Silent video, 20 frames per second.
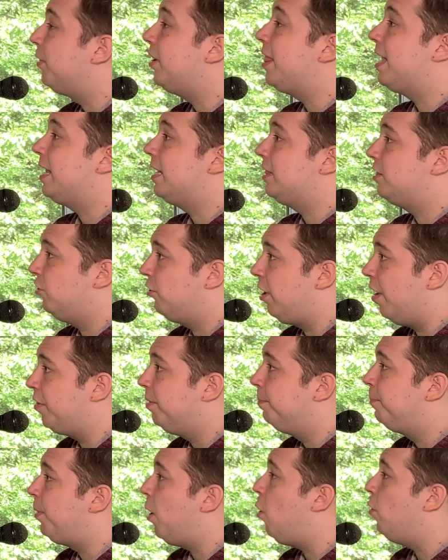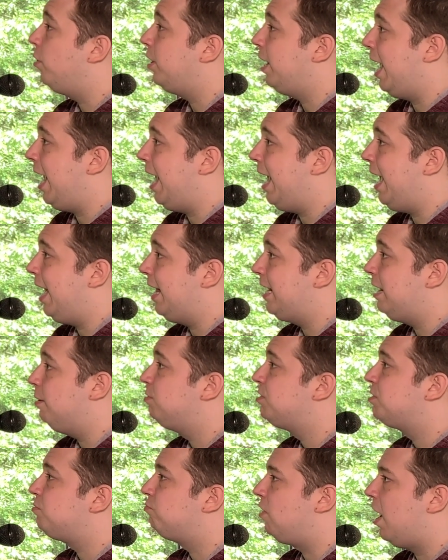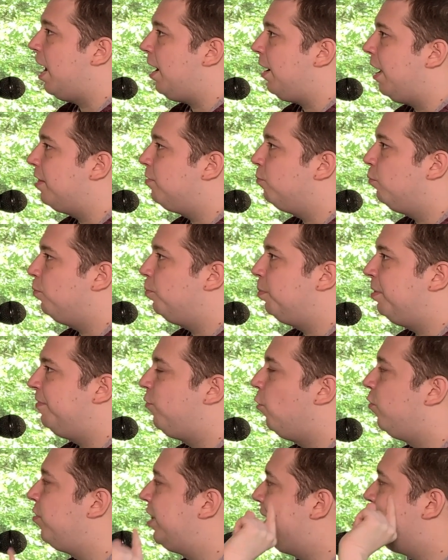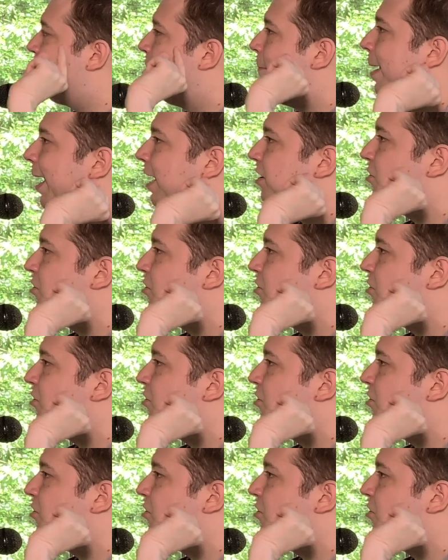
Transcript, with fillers: they they're on the boat and it was right on before they even make it